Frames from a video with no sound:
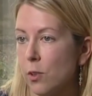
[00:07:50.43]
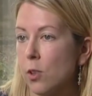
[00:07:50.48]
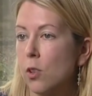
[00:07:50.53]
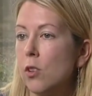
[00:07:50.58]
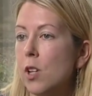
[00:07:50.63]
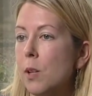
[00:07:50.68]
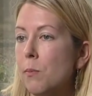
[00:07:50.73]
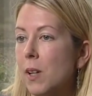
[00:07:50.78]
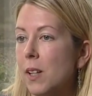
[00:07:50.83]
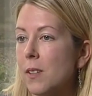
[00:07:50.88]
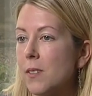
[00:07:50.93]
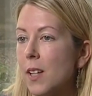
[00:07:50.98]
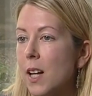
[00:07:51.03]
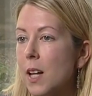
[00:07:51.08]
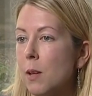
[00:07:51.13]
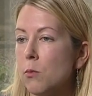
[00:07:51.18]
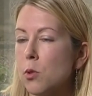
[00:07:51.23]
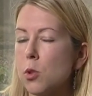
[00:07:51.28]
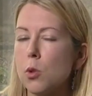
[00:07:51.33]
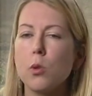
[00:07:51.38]
for creaming
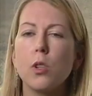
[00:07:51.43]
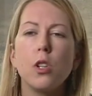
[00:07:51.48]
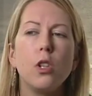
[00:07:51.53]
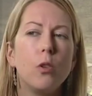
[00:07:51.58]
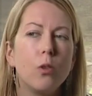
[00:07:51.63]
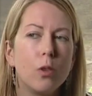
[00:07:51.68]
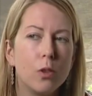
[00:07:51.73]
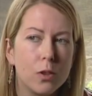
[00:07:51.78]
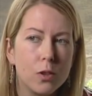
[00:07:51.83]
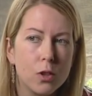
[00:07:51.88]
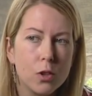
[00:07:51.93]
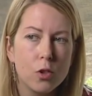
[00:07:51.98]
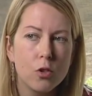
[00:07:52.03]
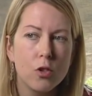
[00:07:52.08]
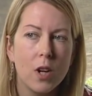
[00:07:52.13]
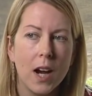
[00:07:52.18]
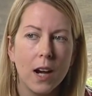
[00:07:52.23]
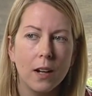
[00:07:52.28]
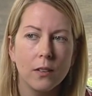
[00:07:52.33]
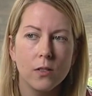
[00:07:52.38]
time so that you can
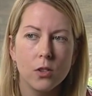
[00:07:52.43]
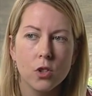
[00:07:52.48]
distract